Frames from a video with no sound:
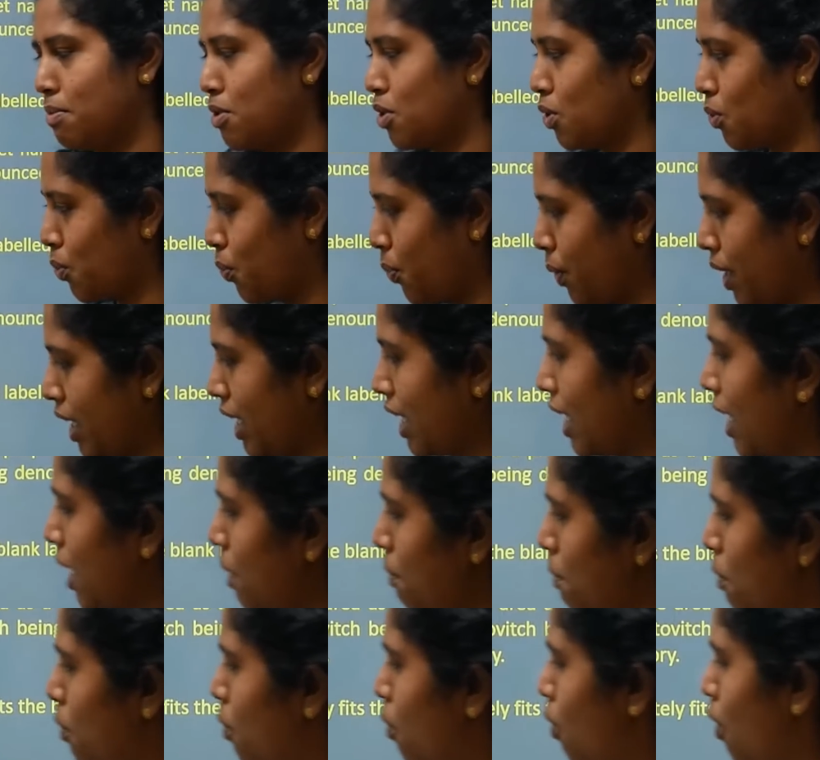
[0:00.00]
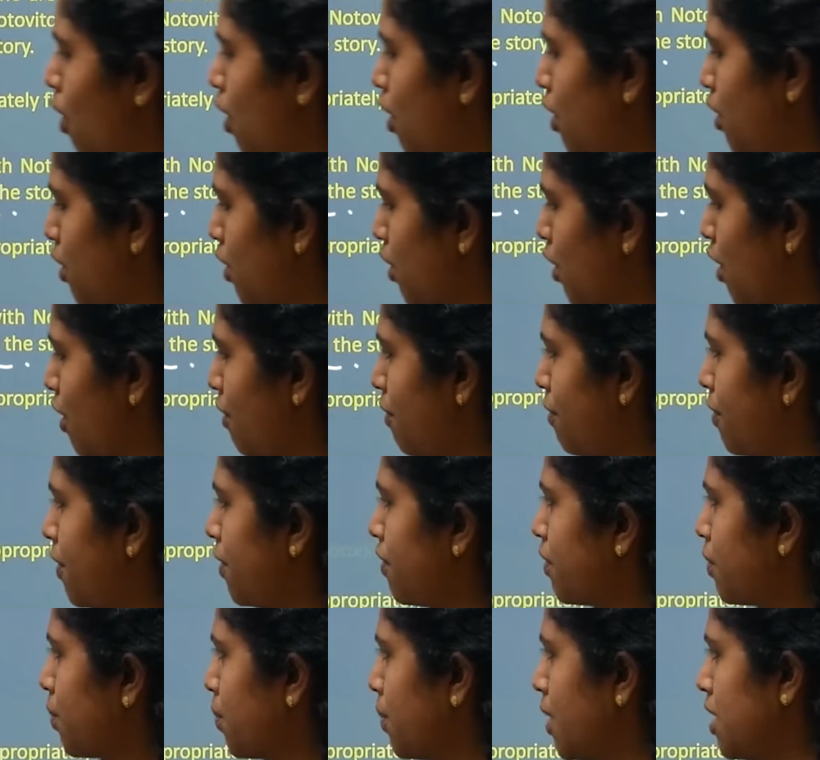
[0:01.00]
So quickly move on to your
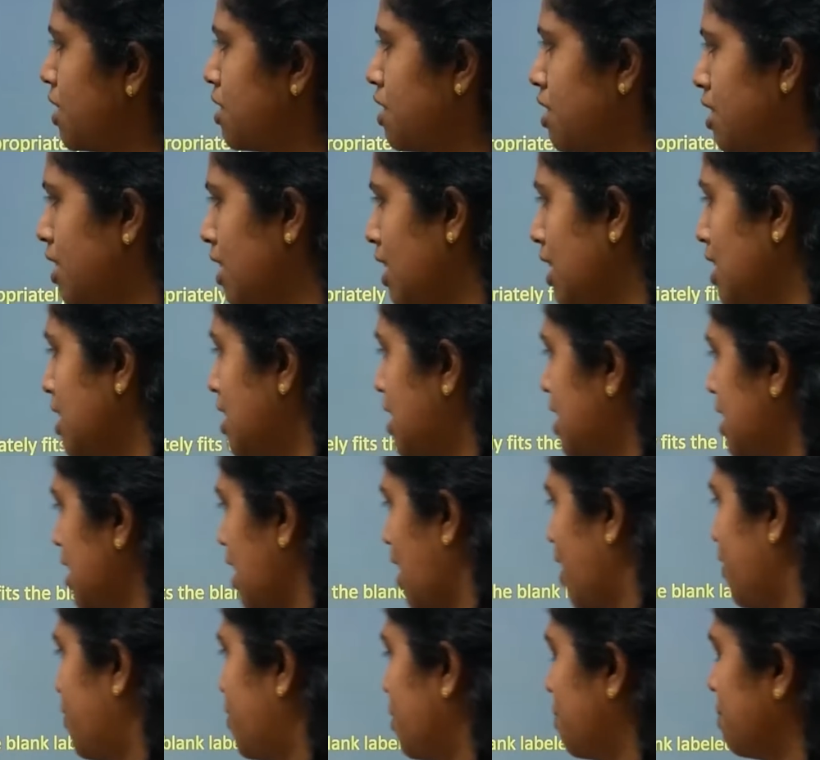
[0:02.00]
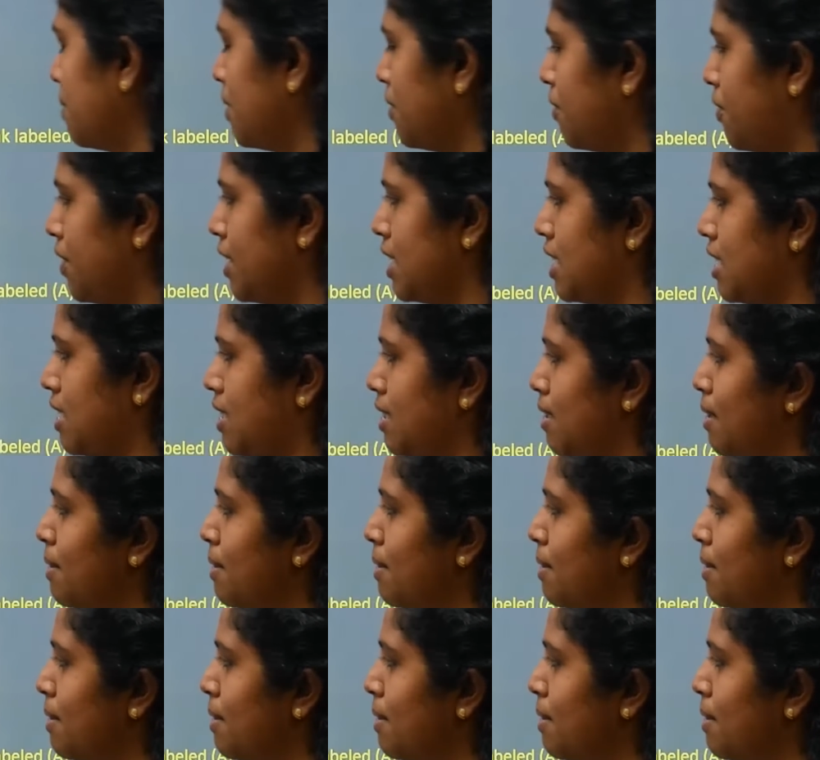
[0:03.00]
fifth question and start from the first.